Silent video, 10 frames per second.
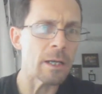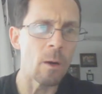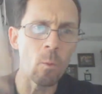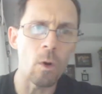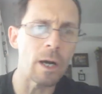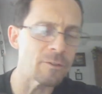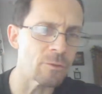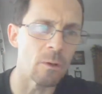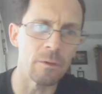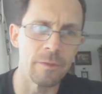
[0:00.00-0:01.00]
Now, why
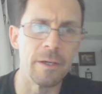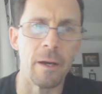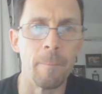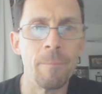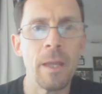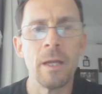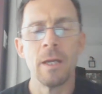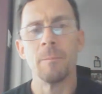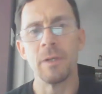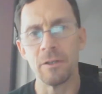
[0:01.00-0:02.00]
start there?
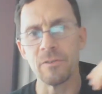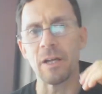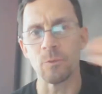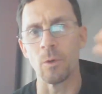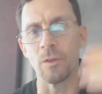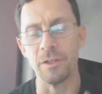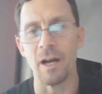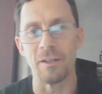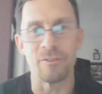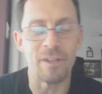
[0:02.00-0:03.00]
Because that's where the
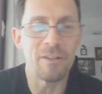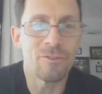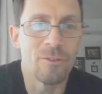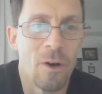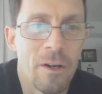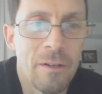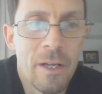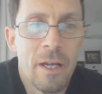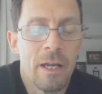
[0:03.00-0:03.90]
United States started.